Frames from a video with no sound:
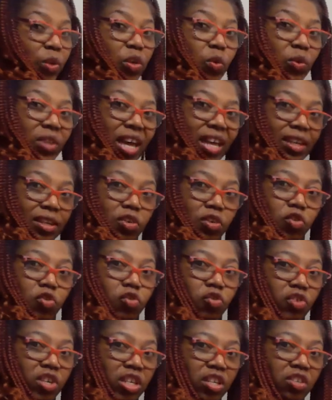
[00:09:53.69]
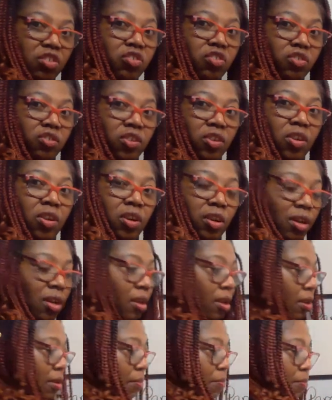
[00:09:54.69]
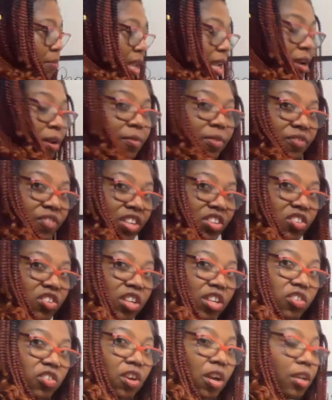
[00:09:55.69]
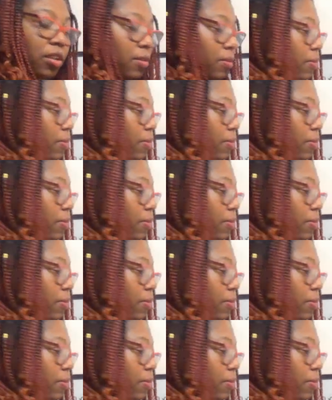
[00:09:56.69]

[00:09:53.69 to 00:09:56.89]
we know that trees make up the vegetation.